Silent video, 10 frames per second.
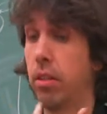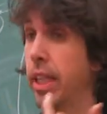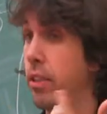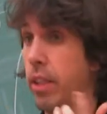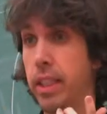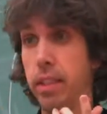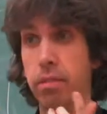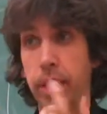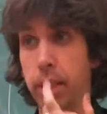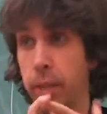Dick Tracy
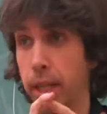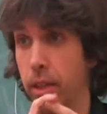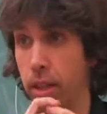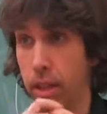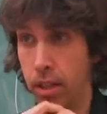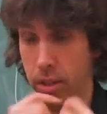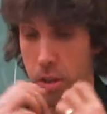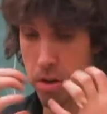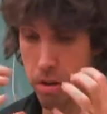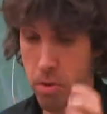freaked me out.
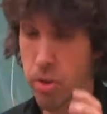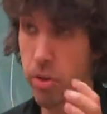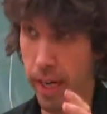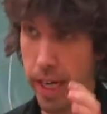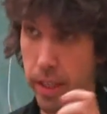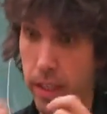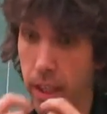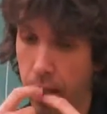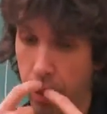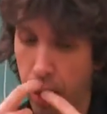Too strange,
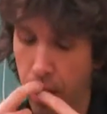mm.